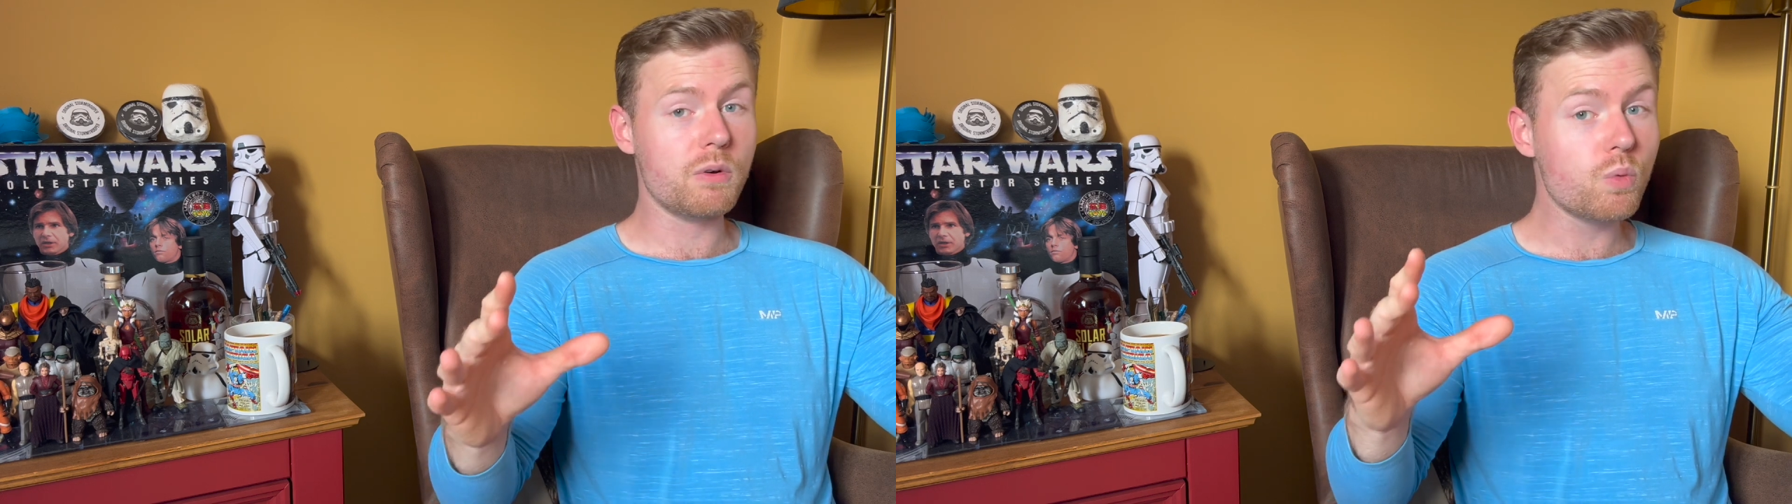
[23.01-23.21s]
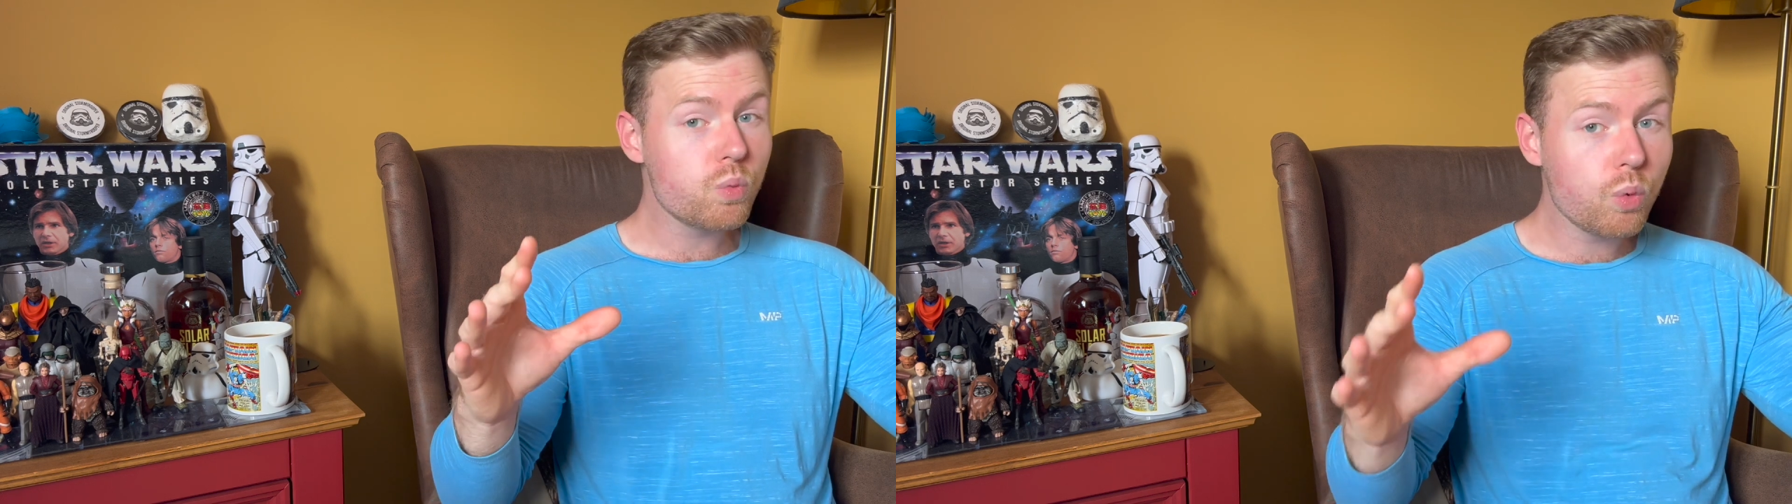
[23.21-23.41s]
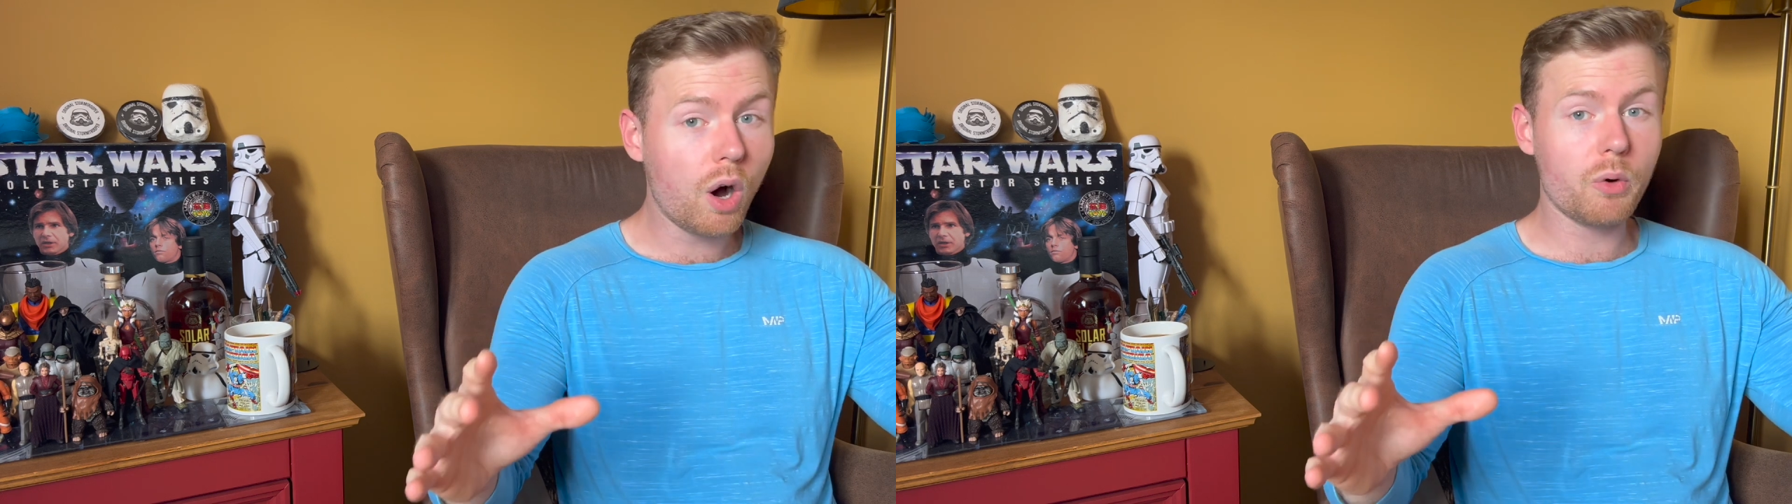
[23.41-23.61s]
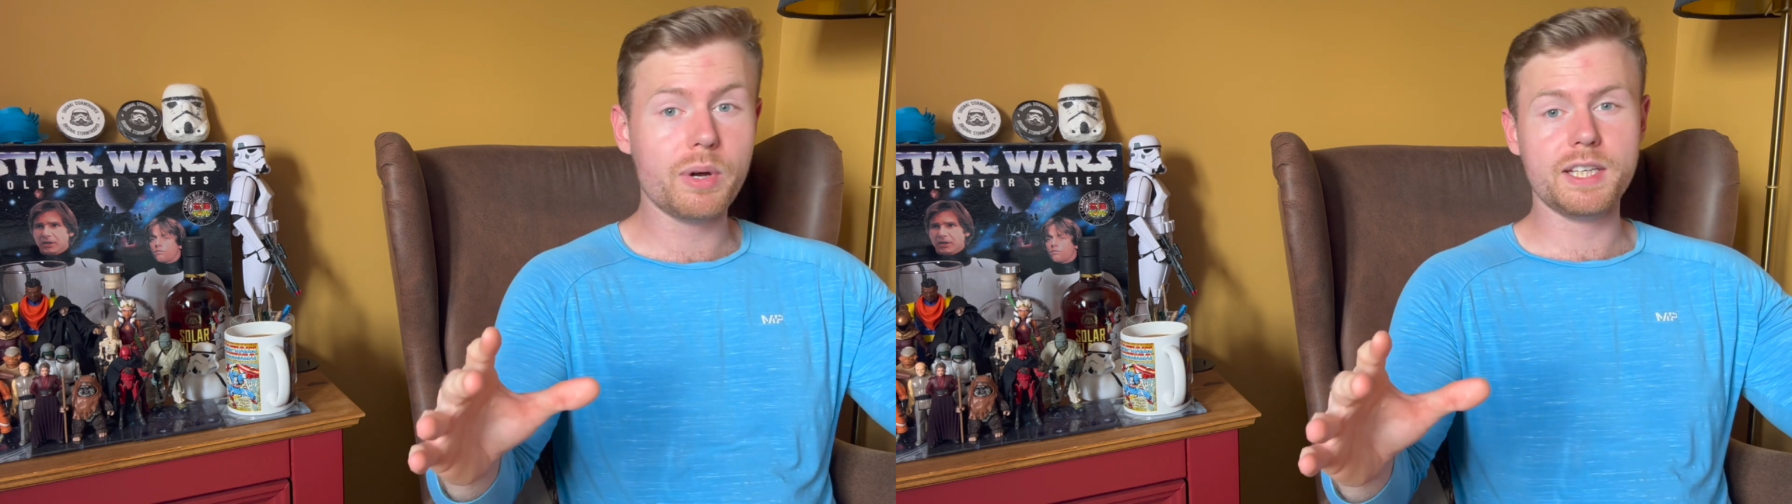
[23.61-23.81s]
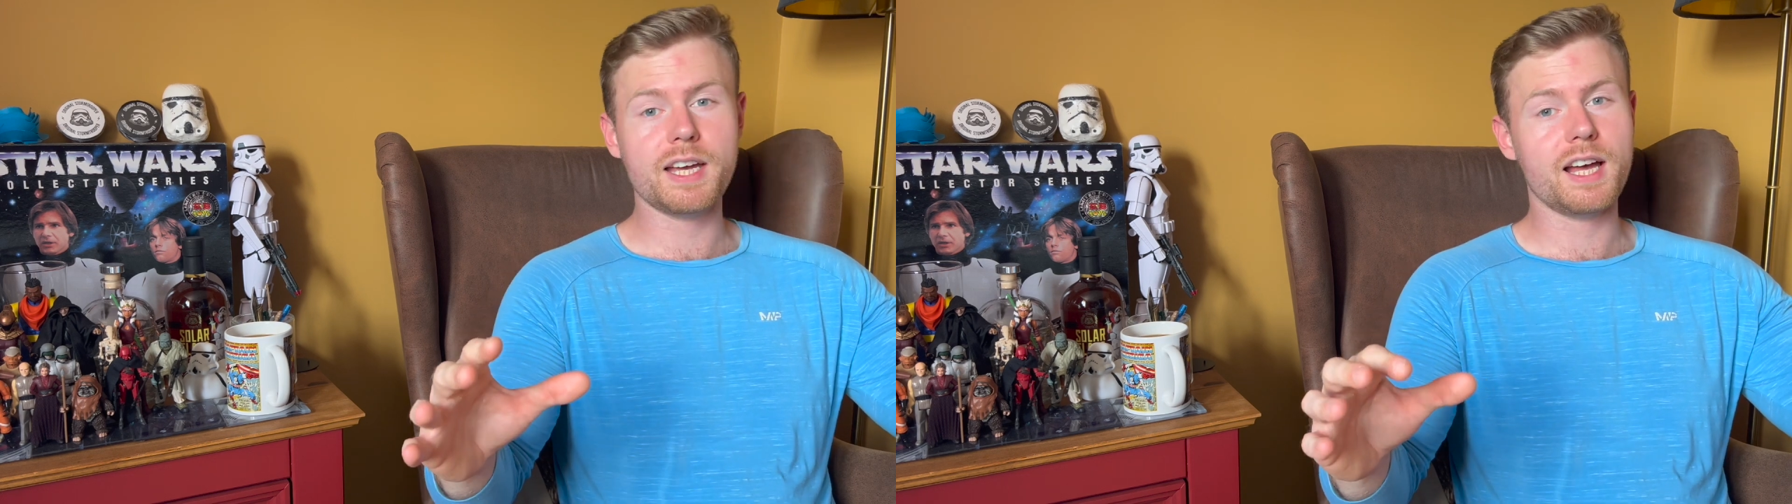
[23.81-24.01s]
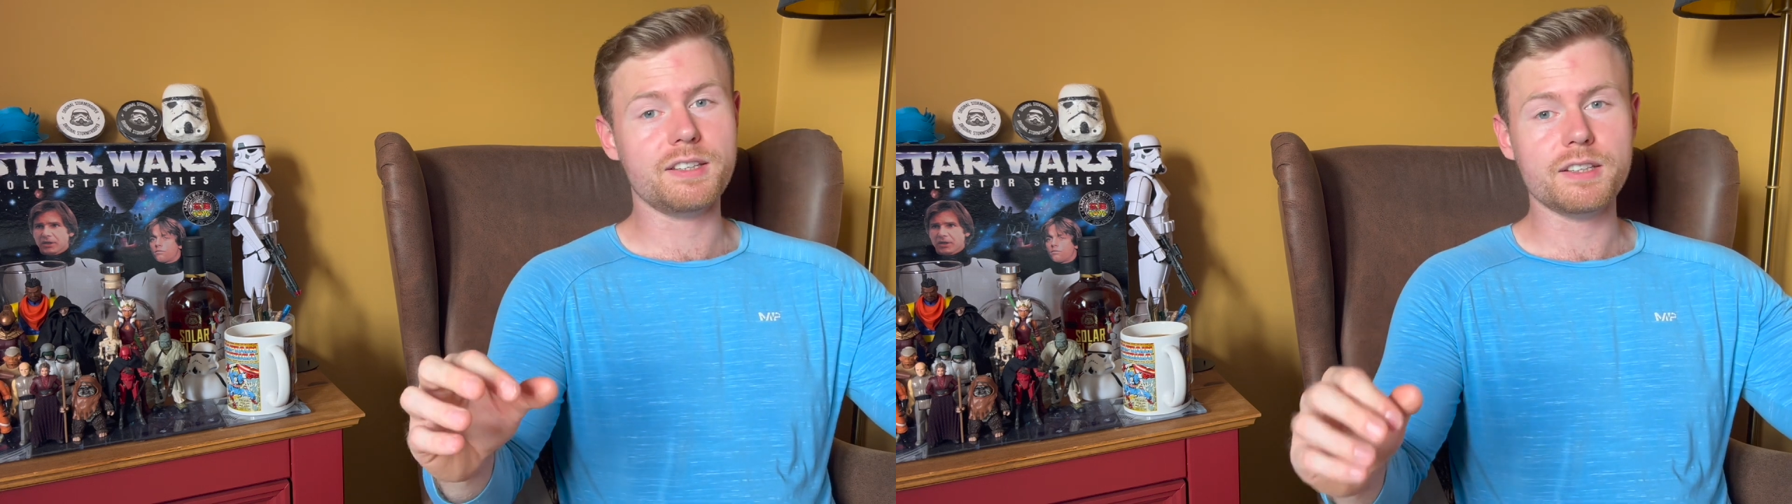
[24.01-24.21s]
What a weekend.